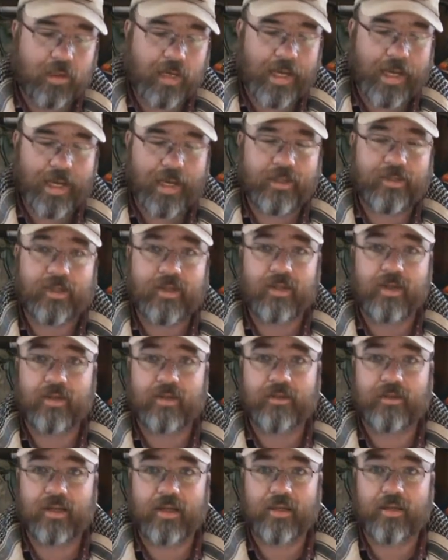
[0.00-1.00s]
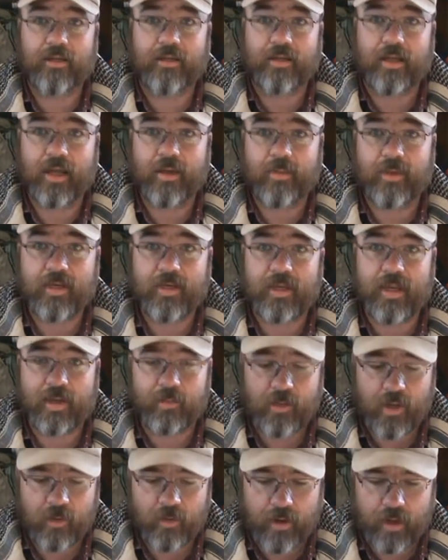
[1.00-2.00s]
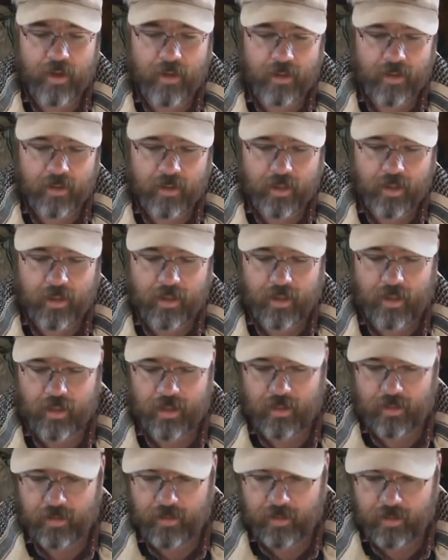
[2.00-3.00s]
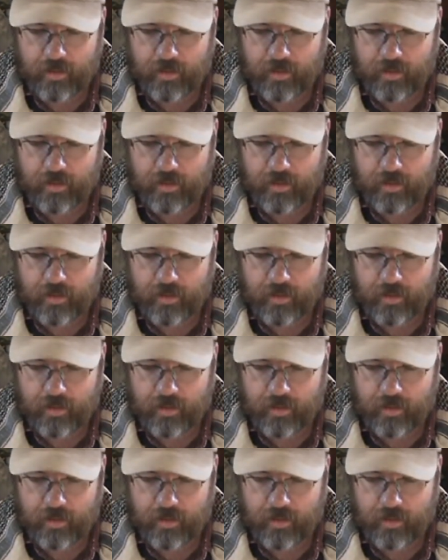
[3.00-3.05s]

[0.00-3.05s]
I got to sit there and sing "They're Coming to Take Me Away." Haha.